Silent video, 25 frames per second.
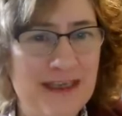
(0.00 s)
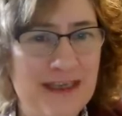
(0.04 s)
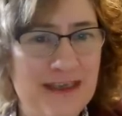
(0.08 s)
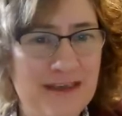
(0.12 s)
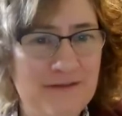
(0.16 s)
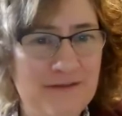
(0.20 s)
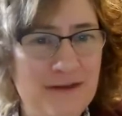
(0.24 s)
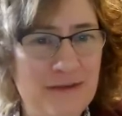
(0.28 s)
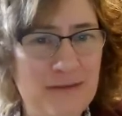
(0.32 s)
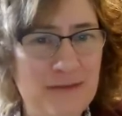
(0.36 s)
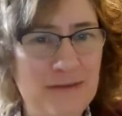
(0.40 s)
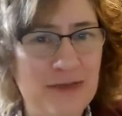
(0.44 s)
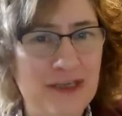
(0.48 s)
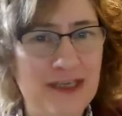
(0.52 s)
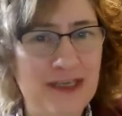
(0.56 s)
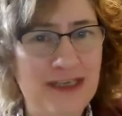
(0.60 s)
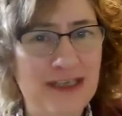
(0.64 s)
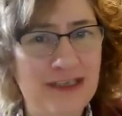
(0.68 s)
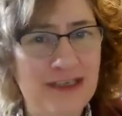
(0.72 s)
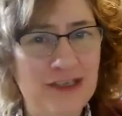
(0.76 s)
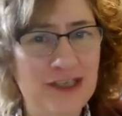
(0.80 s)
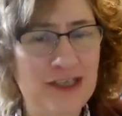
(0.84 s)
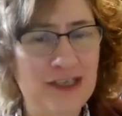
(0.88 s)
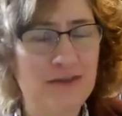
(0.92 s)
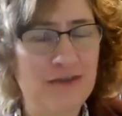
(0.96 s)

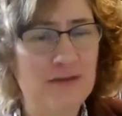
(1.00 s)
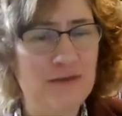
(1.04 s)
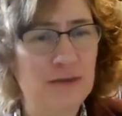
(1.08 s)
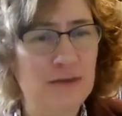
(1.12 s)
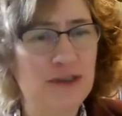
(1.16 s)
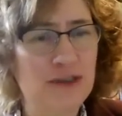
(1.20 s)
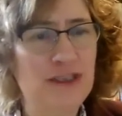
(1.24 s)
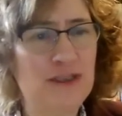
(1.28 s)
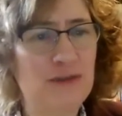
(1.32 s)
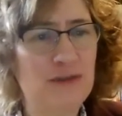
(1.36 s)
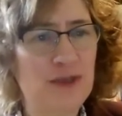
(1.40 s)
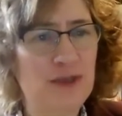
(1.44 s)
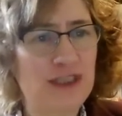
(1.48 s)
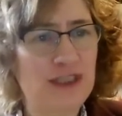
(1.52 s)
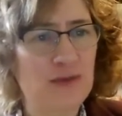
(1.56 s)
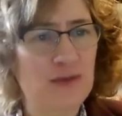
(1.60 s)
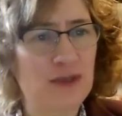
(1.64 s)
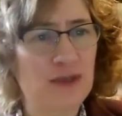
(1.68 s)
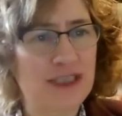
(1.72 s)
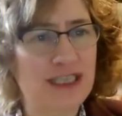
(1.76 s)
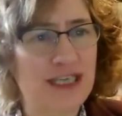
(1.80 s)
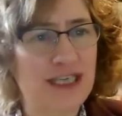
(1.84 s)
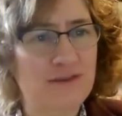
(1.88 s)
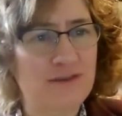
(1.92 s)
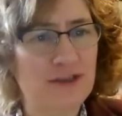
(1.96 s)
the government, which will
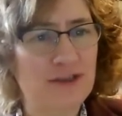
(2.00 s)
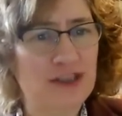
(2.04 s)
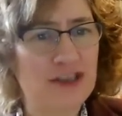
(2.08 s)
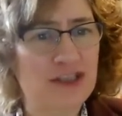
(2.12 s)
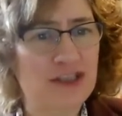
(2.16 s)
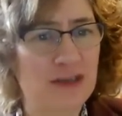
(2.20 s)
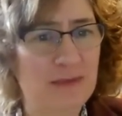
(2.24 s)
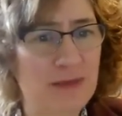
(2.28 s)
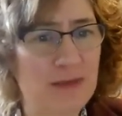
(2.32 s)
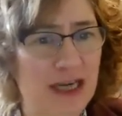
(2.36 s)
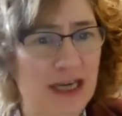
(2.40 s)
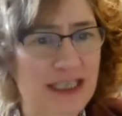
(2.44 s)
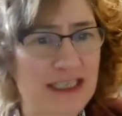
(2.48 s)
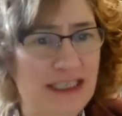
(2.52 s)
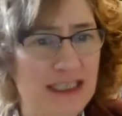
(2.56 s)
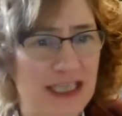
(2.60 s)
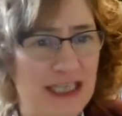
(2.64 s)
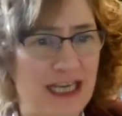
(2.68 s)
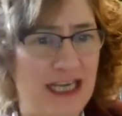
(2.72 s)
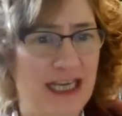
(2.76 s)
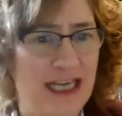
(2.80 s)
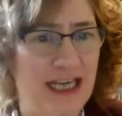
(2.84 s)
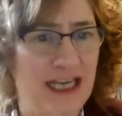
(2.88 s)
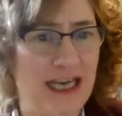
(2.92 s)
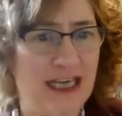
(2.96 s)
give us some
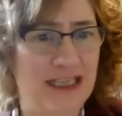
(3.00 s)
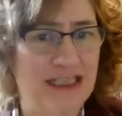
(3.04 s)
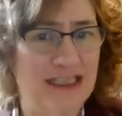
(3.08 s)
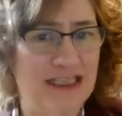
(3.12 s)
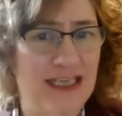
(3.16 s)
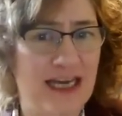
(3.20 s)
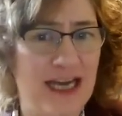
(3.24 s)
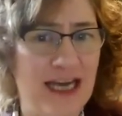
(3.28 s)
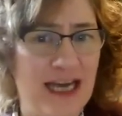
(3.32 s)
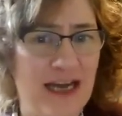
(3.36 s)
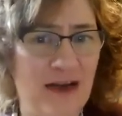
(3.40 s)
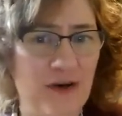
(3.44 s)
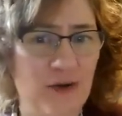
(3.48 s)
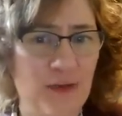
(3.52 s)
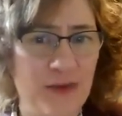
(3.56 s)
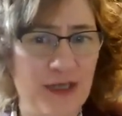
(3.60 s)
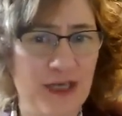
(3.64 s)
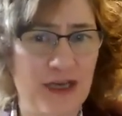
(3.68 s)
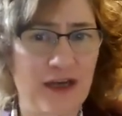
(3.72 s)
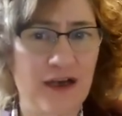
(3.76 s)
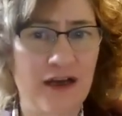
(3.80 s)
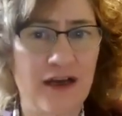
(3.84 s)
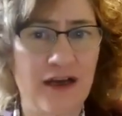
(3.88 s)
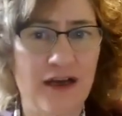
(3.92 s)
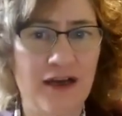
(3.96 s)
idea as to how we
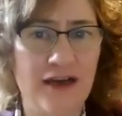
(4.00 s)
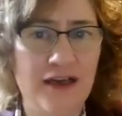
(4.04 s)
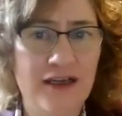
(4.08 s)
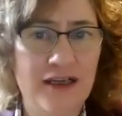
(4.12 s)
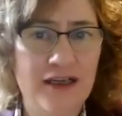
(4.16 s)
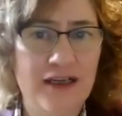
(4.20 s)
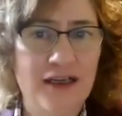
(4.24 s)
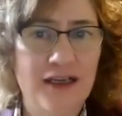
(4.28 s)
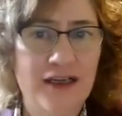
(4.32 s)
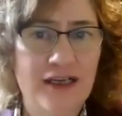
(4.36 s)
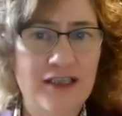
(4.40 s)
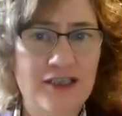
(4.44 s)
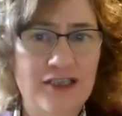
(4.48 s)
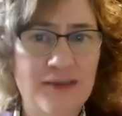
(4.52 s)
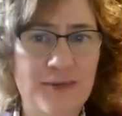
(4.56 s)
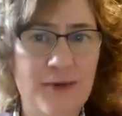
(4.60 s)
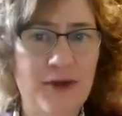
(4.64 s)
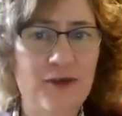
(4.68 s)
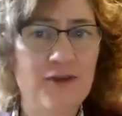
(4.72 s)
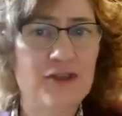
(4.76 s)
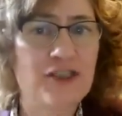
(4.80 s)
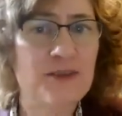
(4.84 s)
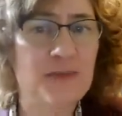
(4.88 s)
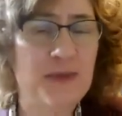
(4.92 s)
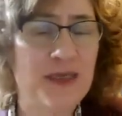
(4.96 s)
are
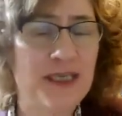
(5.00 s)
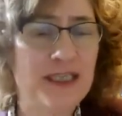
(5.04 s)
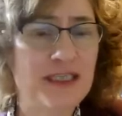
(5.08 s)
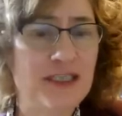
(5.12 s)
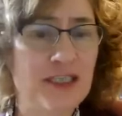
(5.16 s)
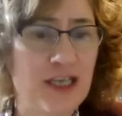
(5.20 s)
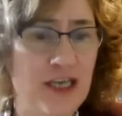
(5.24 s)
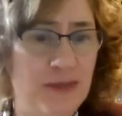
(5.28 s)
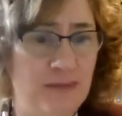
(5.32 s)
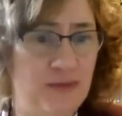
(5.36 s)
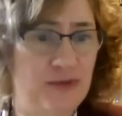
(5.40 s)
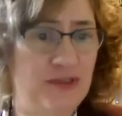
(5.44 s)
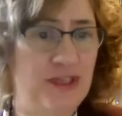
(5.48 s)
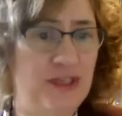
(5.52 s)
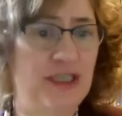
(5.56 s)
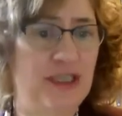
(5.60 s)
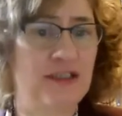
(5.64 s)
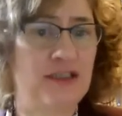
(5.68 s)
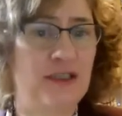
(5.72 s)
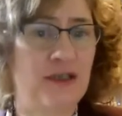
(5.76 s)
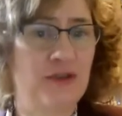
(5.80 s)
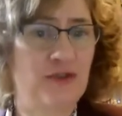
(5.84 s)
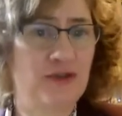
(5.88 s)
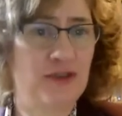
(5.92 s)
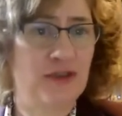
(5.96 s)
supposed to be interpreting
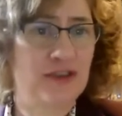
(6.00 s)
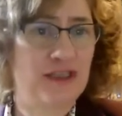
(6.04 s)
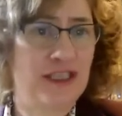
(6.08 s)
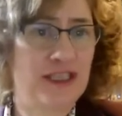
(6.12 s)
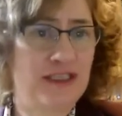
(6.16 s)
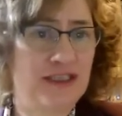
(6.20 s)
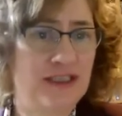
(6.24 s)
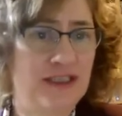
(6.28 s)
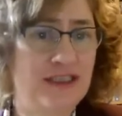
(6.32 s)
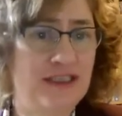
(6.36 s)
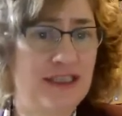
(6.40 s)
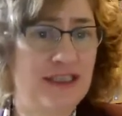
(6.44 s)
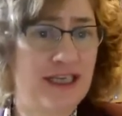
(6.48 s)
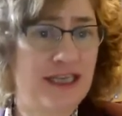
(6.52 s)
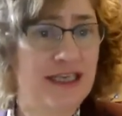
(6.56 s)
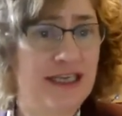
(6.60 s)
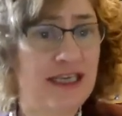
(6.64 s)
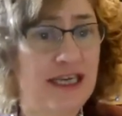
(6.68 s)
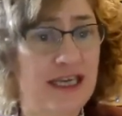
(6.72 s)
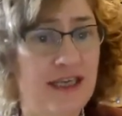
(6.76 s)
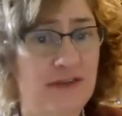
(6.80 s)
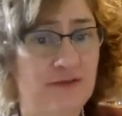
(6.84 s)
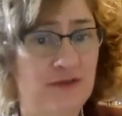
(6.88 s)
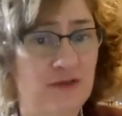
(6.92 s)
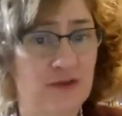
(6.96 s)
social distancing
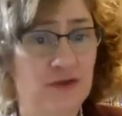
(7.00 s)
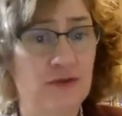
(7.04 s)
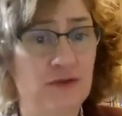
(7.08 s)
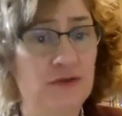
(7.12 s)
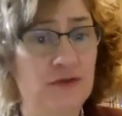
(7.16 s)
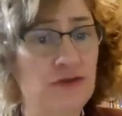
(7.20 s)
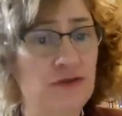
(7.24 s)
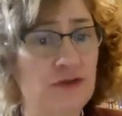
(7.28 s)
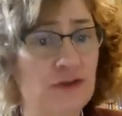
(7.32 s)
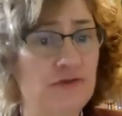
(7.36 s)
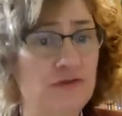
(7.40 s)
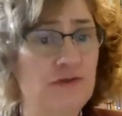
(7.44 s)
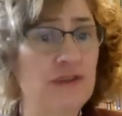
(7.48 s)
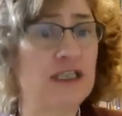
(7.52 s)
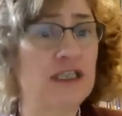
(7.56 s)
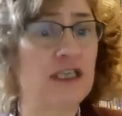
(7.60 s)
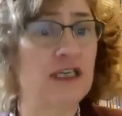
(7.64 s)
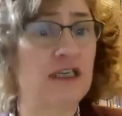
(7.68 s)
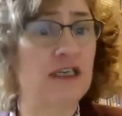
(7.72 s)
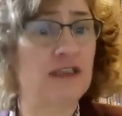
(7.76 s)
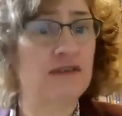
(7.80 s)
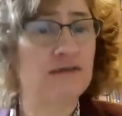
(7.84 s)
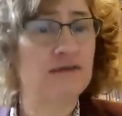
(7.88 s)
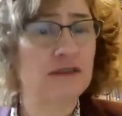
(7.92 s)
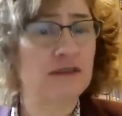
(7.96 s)
if schools do
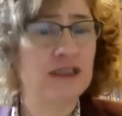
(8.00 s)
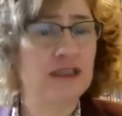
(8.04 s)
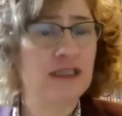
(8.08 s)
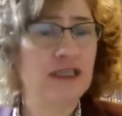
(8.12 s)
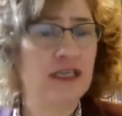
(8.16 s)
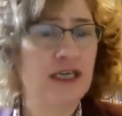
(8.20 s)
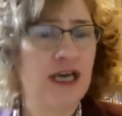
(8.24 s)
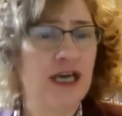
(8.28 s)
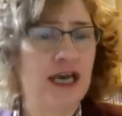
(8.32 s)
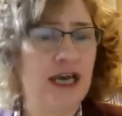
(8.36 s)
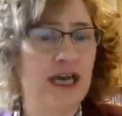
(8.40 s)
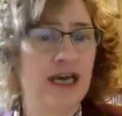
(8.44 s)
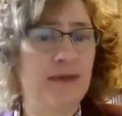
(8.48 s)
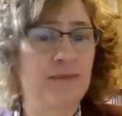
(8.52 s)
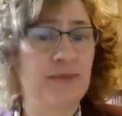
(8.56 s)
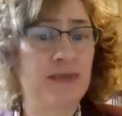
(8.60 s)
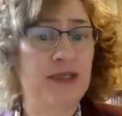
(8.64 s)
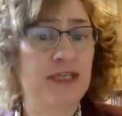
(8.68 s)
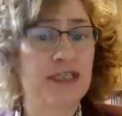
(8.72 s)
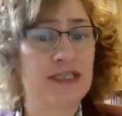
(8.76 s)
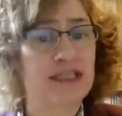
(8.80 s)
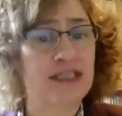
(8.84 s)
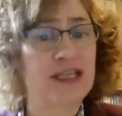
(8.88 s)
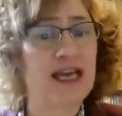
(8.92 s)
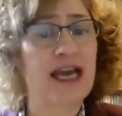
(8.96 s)
return,
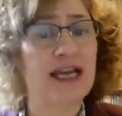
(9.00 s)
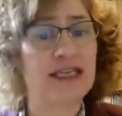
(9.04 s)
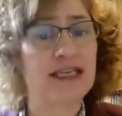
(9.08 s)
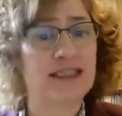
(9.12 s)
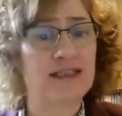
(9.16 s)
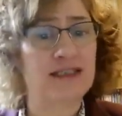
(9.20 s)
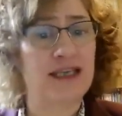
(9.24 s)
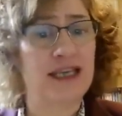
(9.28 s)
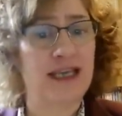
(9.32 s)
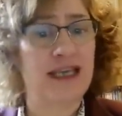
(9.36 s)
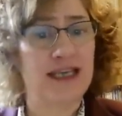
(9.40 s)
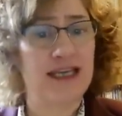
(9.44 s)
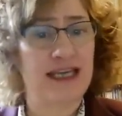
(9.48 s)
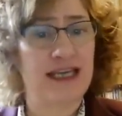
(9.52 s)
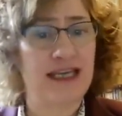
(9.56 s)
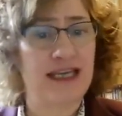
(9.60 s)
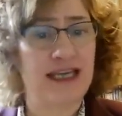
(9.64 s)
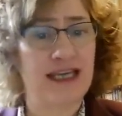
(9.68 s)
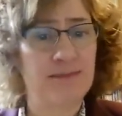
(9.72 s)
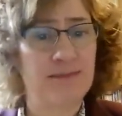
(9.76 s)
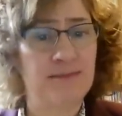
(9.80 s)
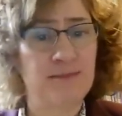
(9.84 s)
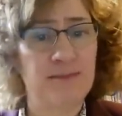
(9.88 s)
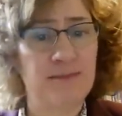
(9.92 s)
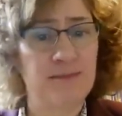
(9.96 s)
because that,
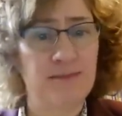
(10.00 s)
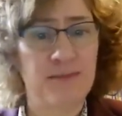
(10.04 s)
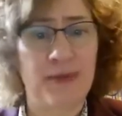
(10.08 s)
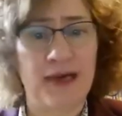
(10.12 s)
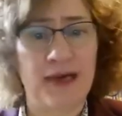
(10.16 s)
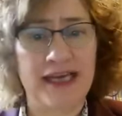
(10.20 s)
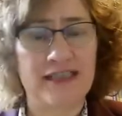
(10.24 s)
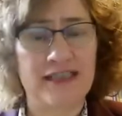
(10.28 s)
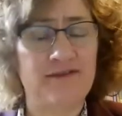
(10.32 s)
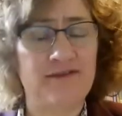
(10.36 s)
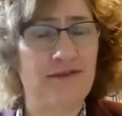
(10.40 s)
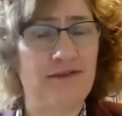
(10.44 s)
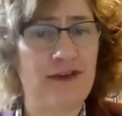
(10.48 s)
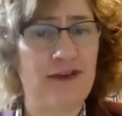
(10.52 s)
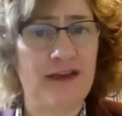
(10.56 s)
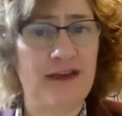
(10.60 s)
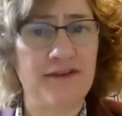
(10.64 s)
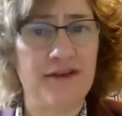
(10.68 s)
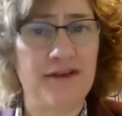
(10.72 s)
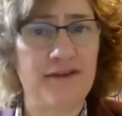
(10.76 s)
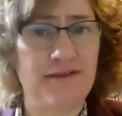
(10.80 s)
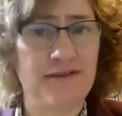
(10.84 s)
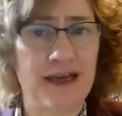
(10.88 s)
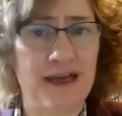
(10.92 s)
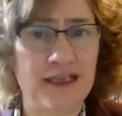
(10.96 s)
by its
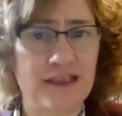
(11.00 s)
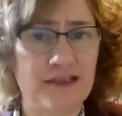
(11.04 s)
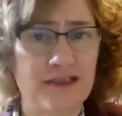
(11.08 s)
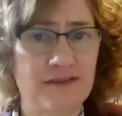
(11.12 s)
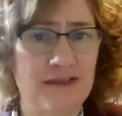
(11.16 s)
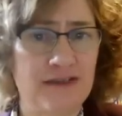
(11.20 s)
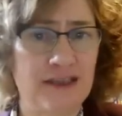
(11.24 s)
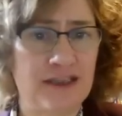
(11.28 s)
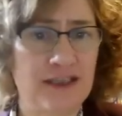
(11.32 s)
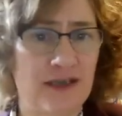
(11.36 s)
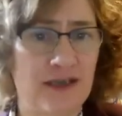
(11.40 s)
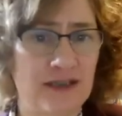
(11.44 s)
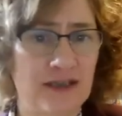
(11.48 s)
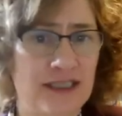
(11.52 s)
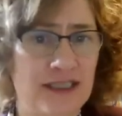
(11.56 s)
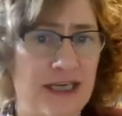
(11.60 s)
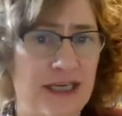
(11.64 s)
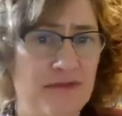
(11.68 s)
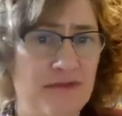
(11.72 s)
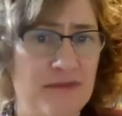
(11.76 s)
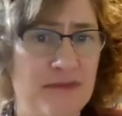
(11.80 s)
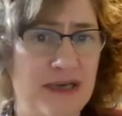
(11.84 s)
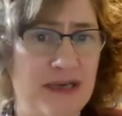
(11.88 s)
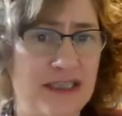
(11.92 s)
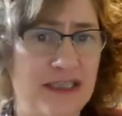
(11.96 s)
very factor, is going to have
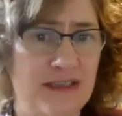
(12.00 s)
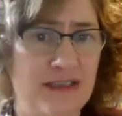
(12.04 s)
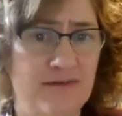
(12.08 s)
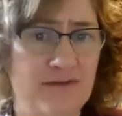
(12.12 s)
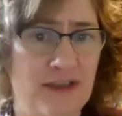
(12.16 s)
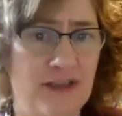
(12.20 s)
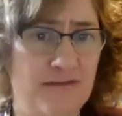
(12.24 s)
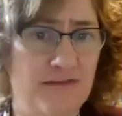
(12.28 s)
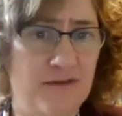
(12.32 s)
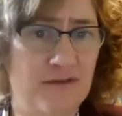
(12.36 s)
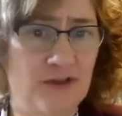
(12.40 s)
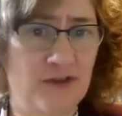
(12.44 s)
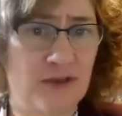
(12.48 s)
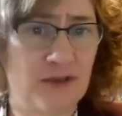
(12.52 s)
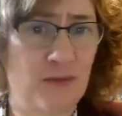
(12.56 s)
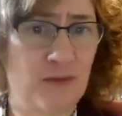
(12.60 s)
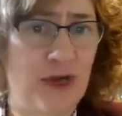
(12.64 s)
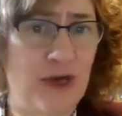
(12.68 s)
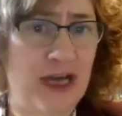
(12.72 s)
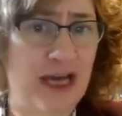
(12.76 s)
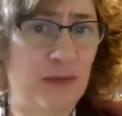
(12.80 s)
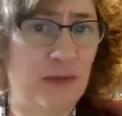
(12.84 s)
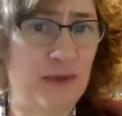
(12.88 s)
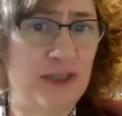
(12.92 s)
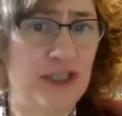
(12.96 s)
a massive difference on
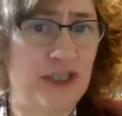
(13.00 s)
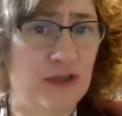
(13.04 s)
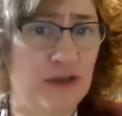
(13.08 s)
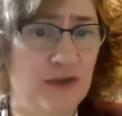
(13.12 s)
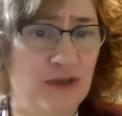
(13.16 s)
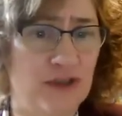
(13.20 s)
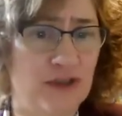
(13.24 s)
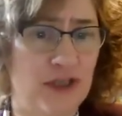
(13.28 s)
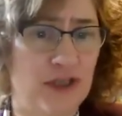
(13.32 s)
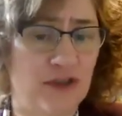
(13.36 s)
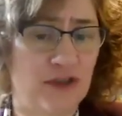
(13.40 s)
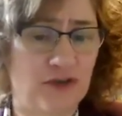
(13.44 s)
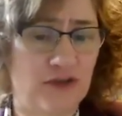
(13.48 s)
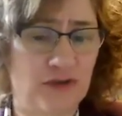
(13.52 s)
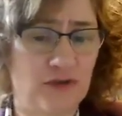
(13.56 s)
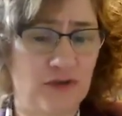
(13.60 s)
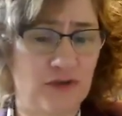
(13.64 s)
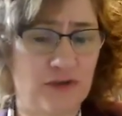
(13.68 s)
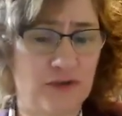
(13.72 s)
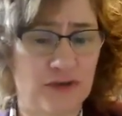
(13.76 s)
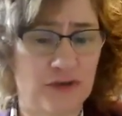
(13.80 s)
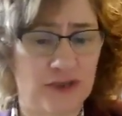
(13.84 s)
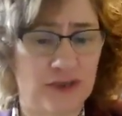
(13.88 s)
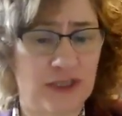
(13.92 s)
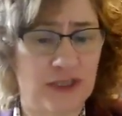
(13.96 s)
how we use our
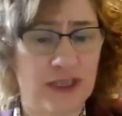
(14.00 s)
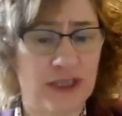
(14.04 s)
schools.